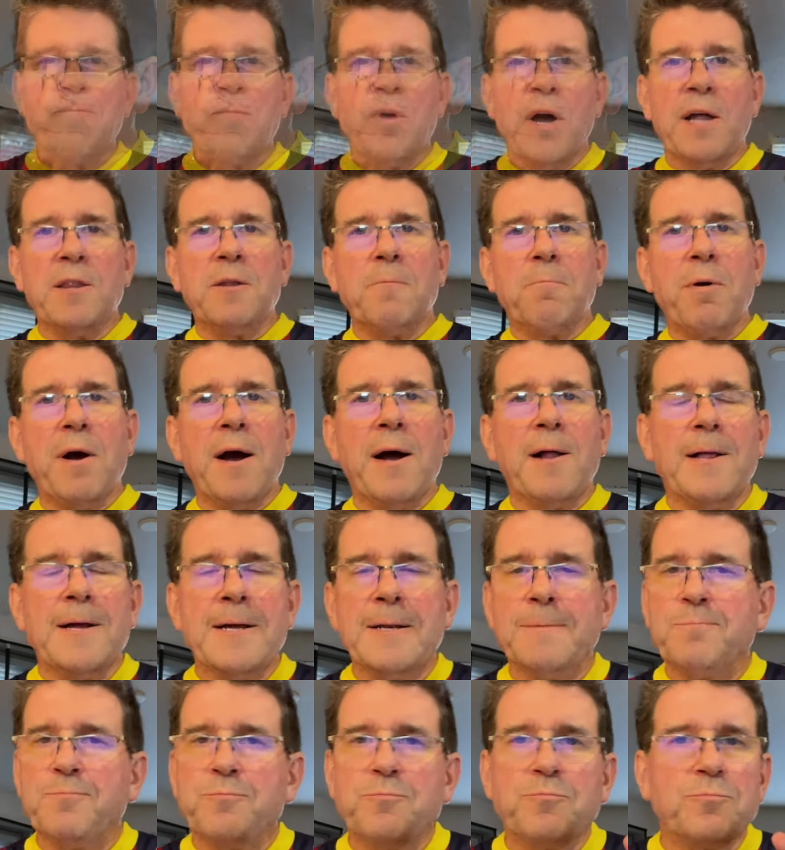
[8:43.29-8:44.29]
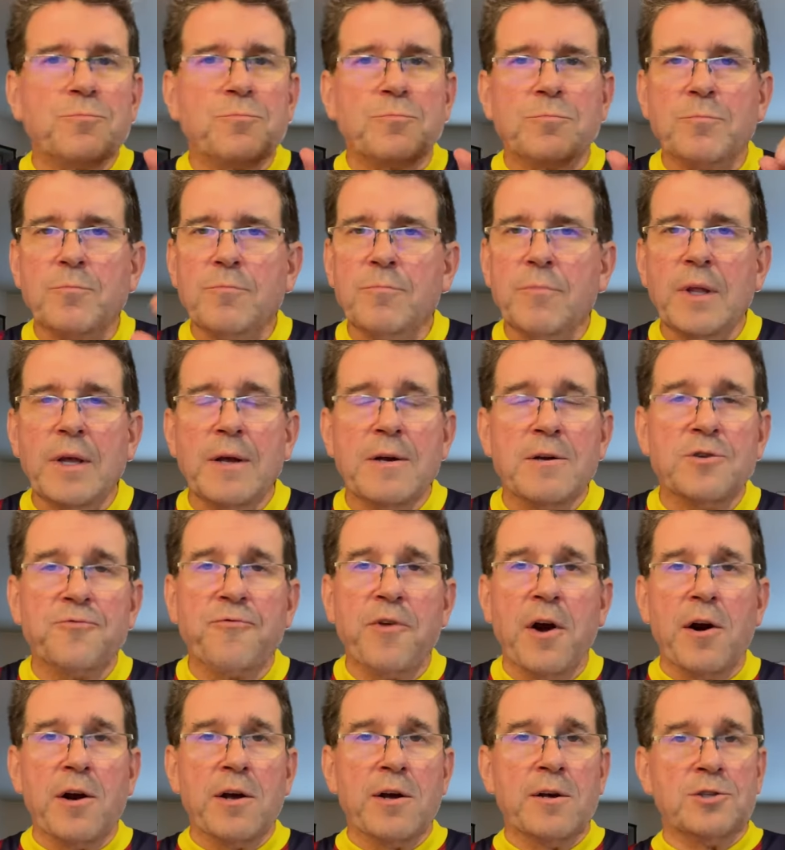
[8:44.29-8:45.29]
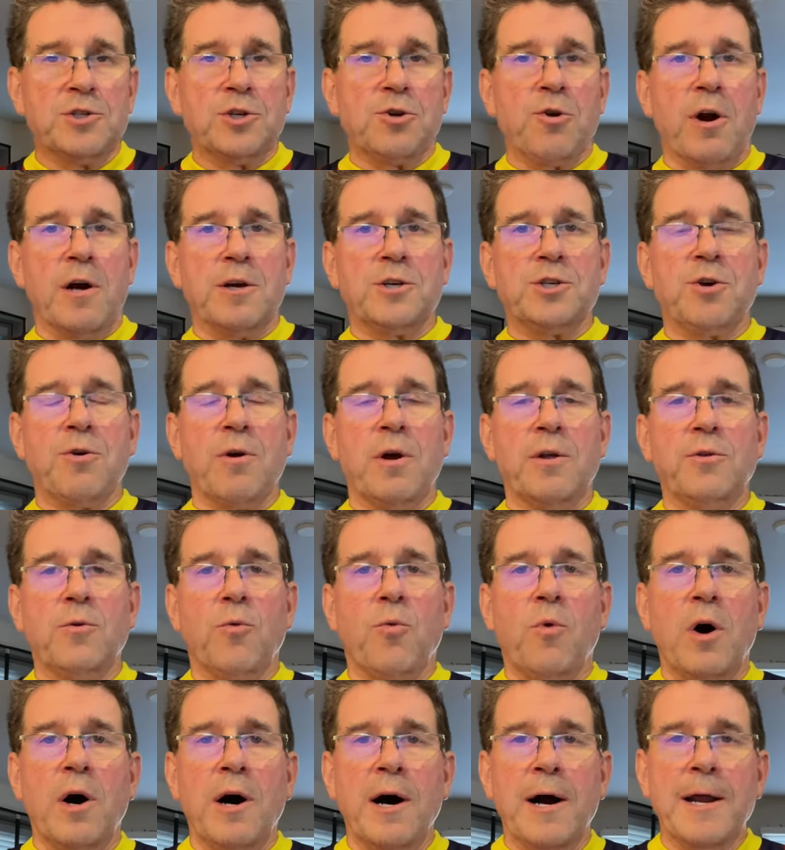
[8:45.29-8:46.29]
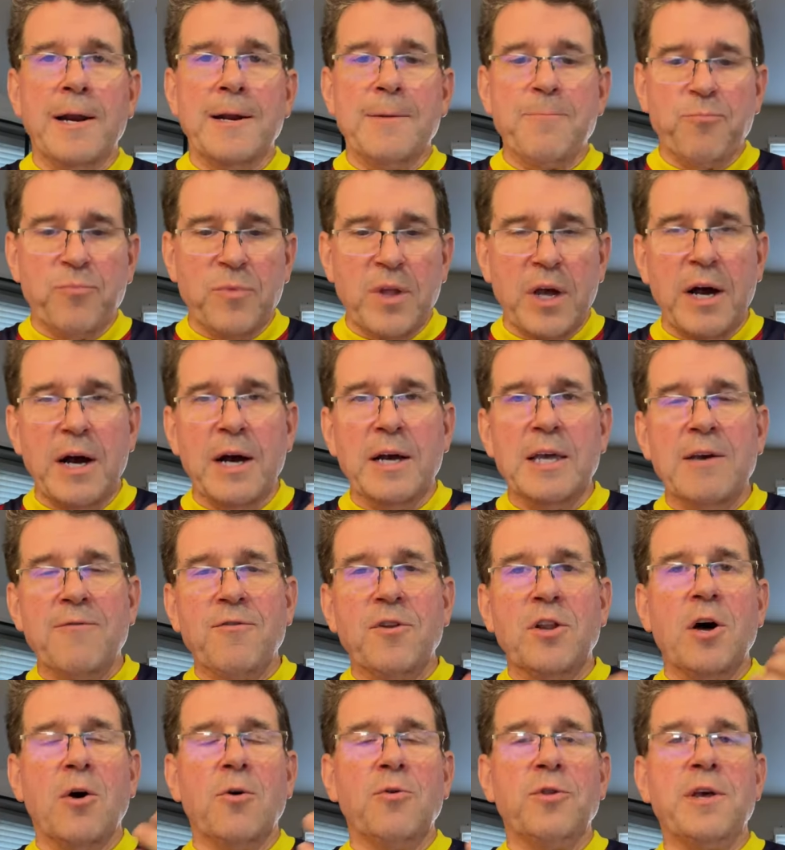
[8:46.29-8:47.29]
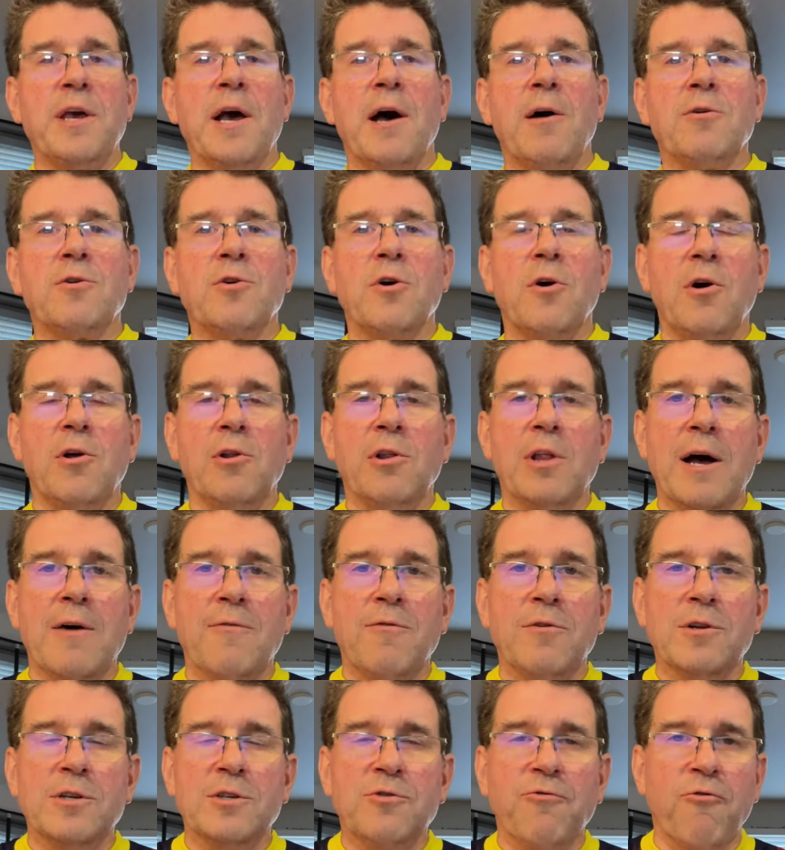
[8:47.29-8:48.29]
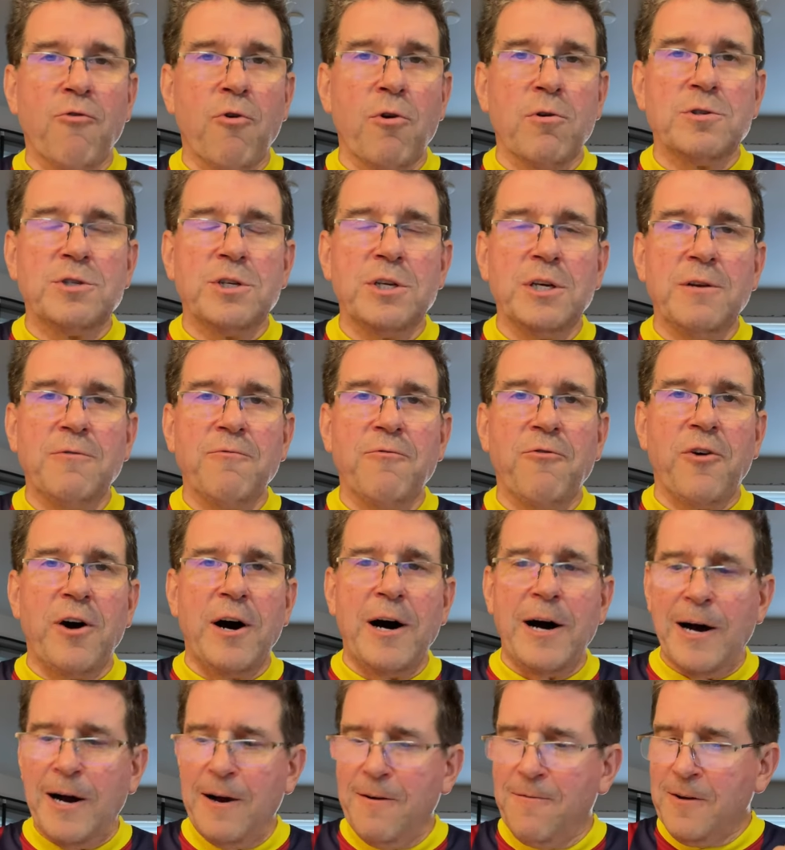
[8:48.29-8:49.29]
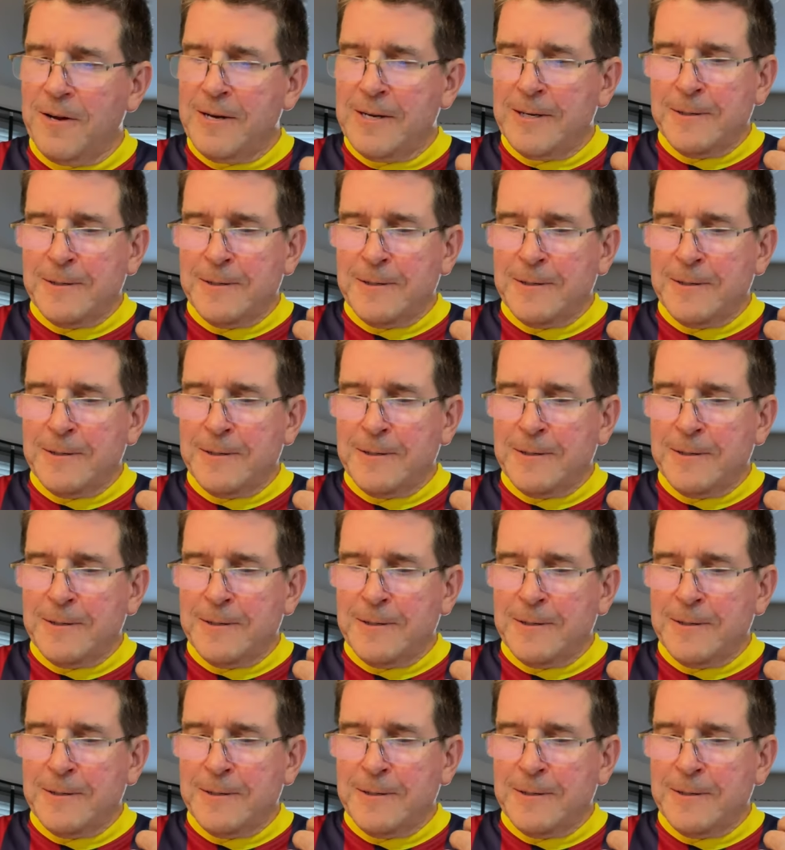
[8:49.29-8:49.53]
On the palate, there's very good structure on the wine. Uh, even though the alcohol level is 14.5,